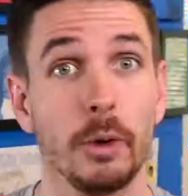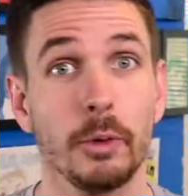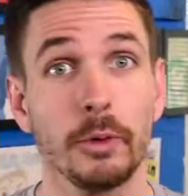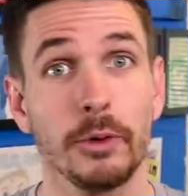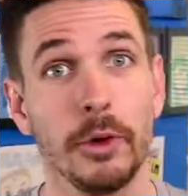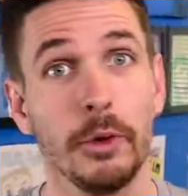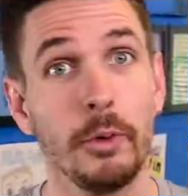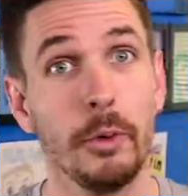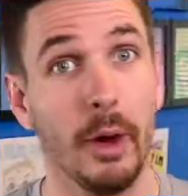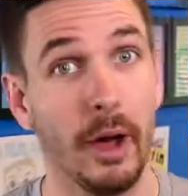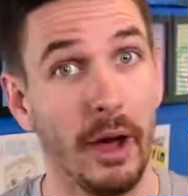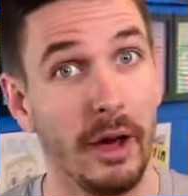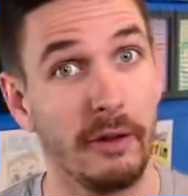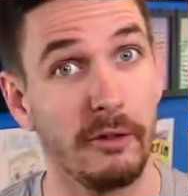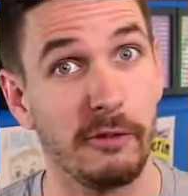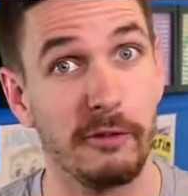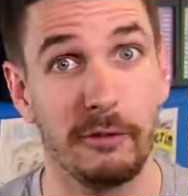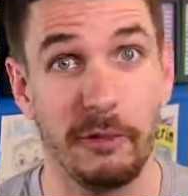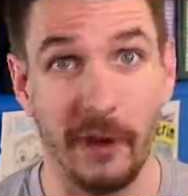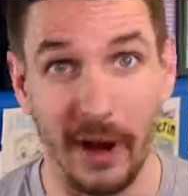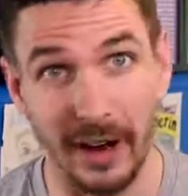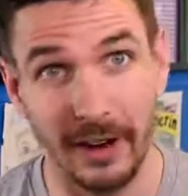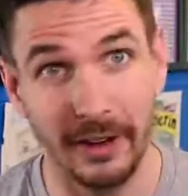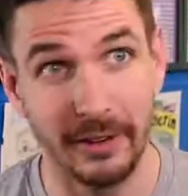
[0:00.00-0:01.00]
So to
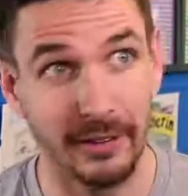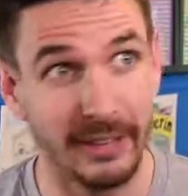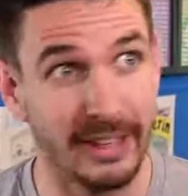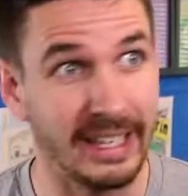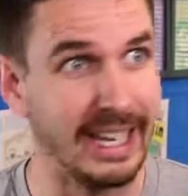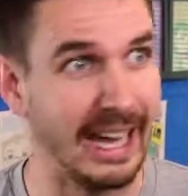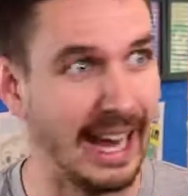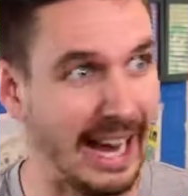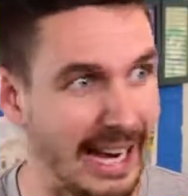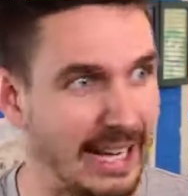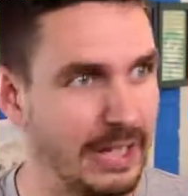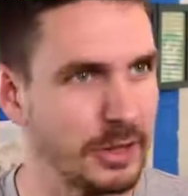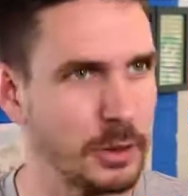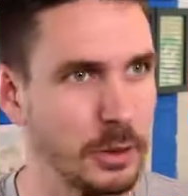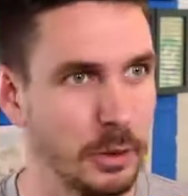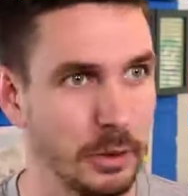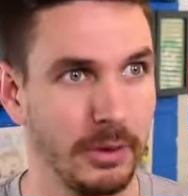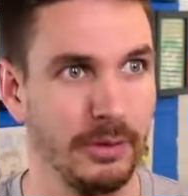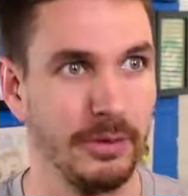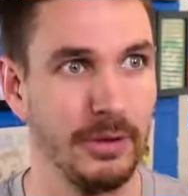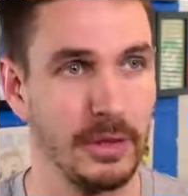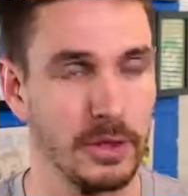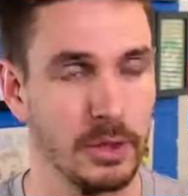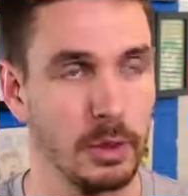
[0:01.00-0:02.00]
finally
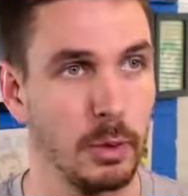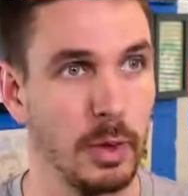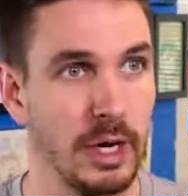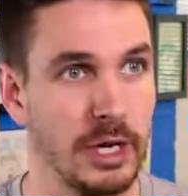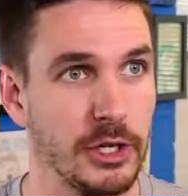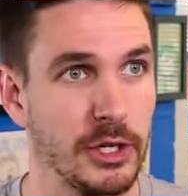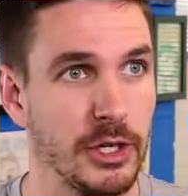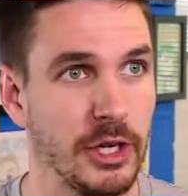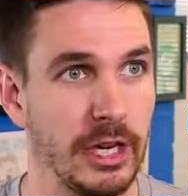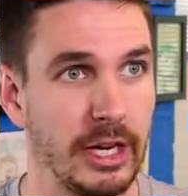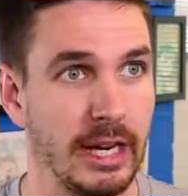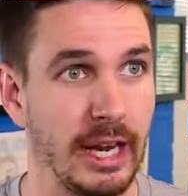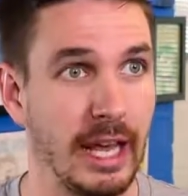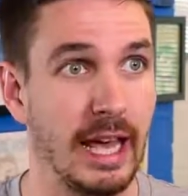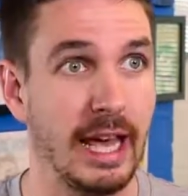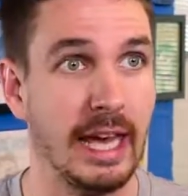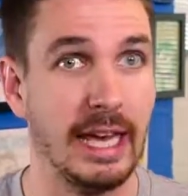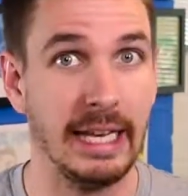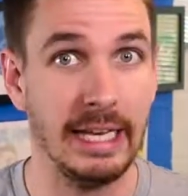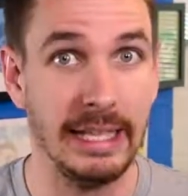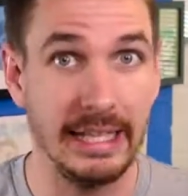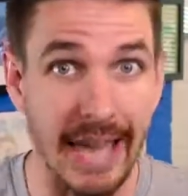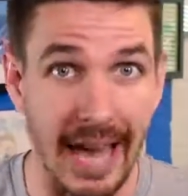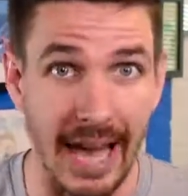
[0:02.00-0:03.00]
answer this question,
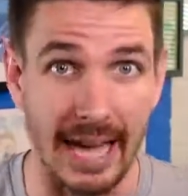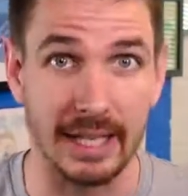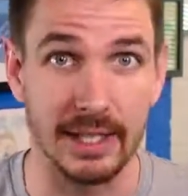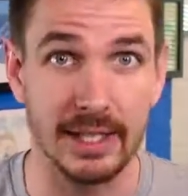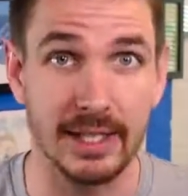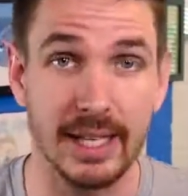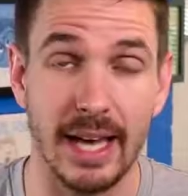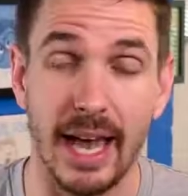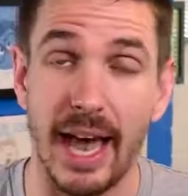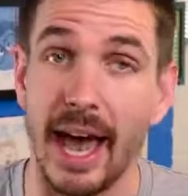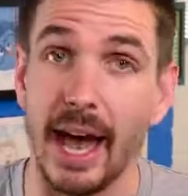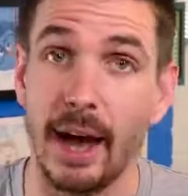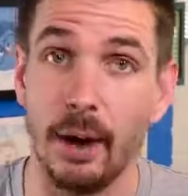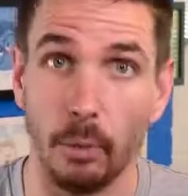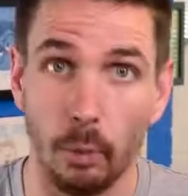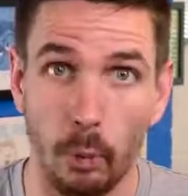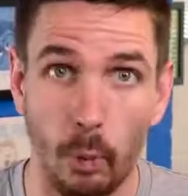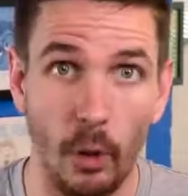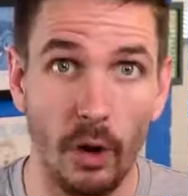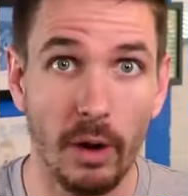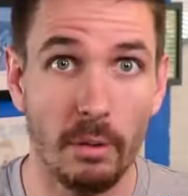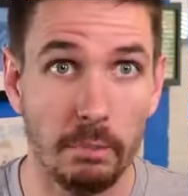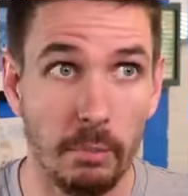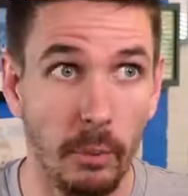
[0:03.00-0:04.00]
yes,
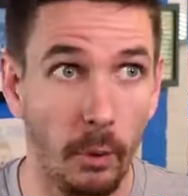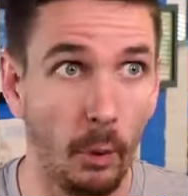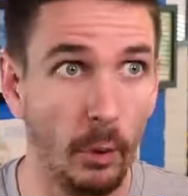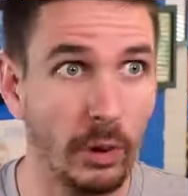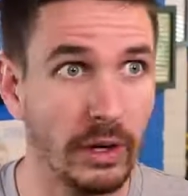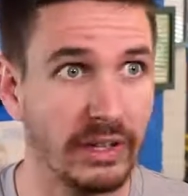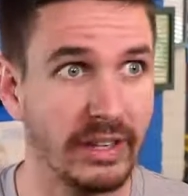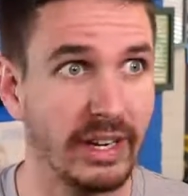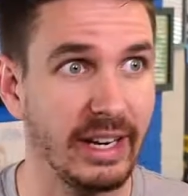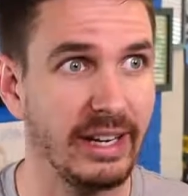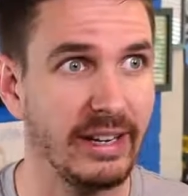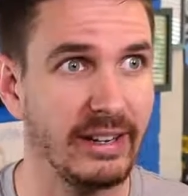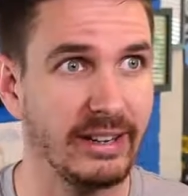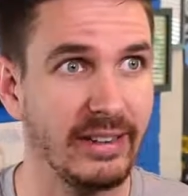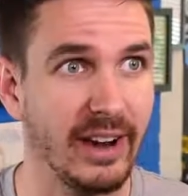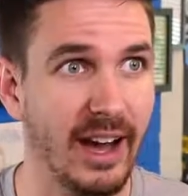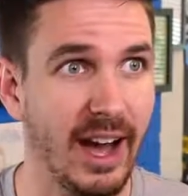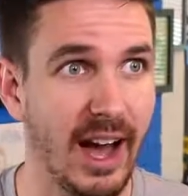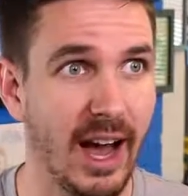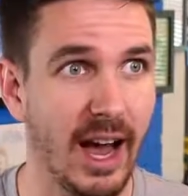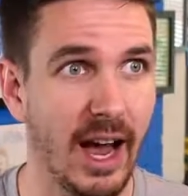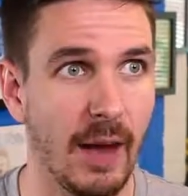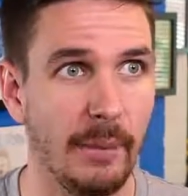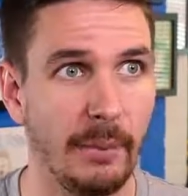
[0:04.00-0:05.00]
at one point in
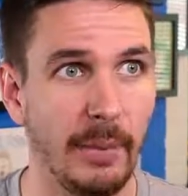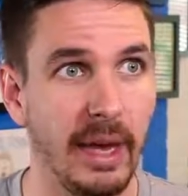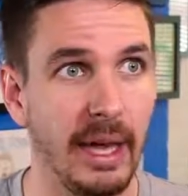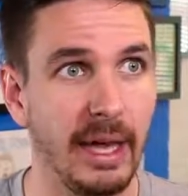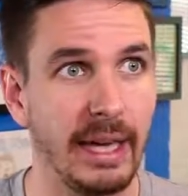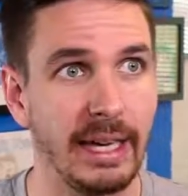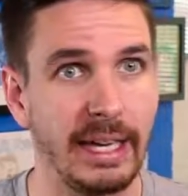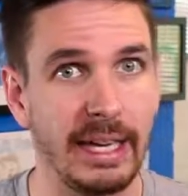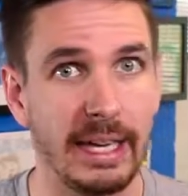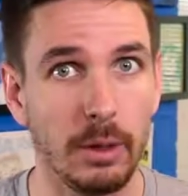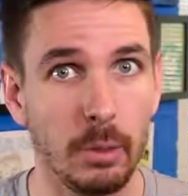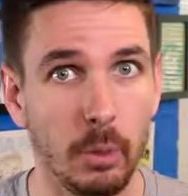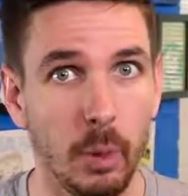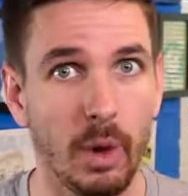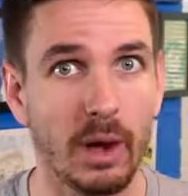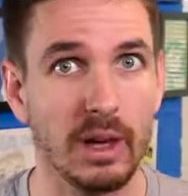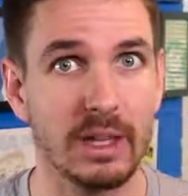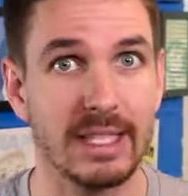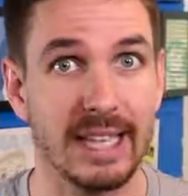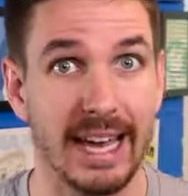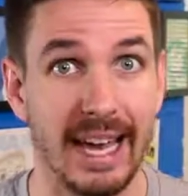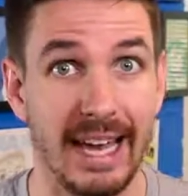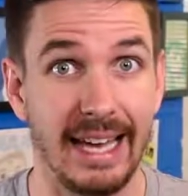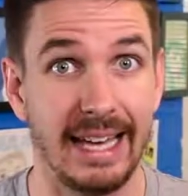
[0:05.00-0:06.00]
time, he
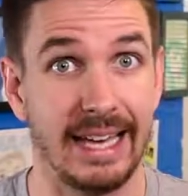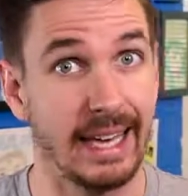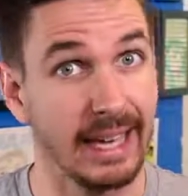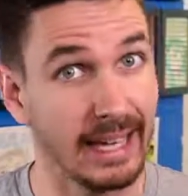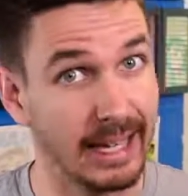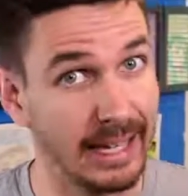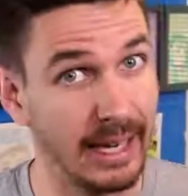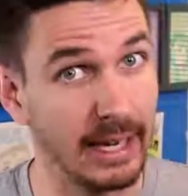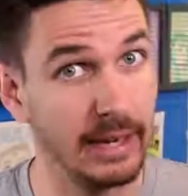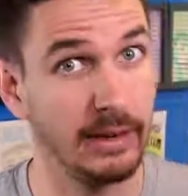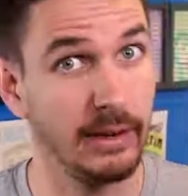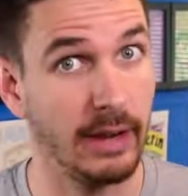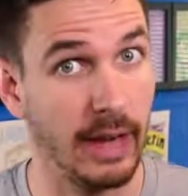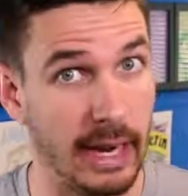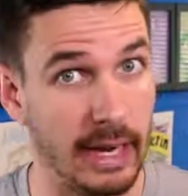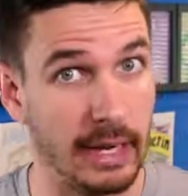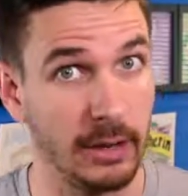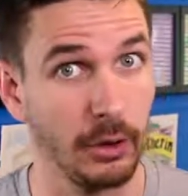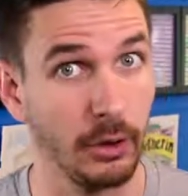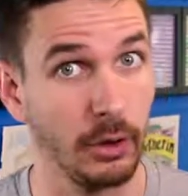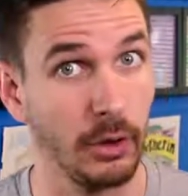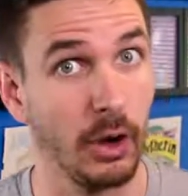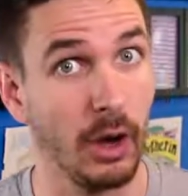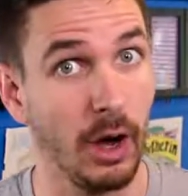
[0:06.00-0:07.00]
was a
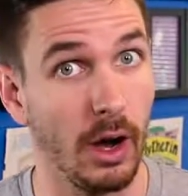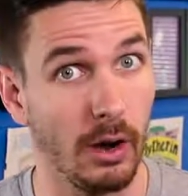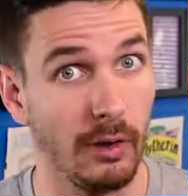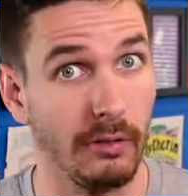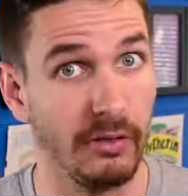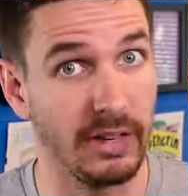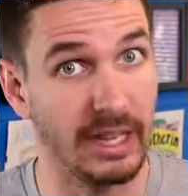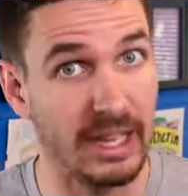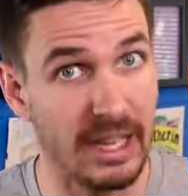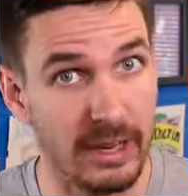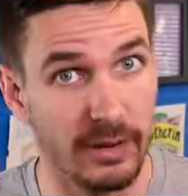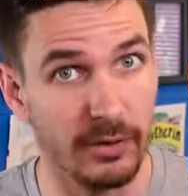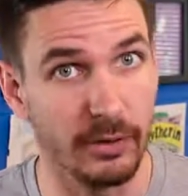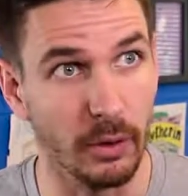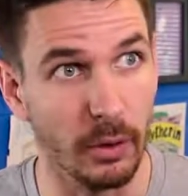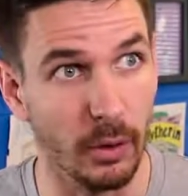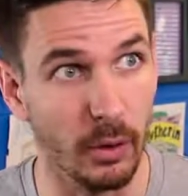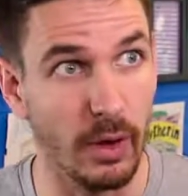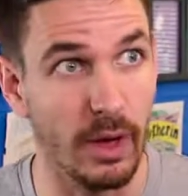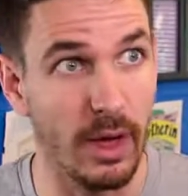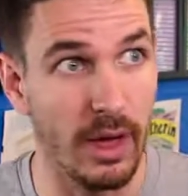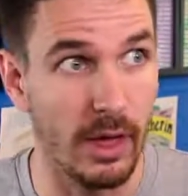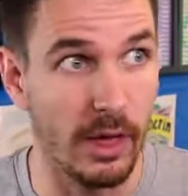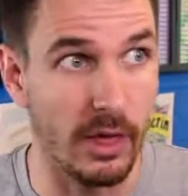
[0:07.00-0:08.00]
container of
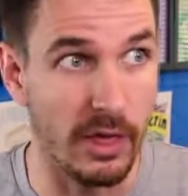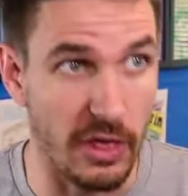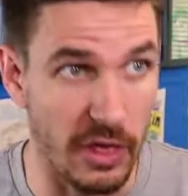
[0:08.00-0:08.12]
evil.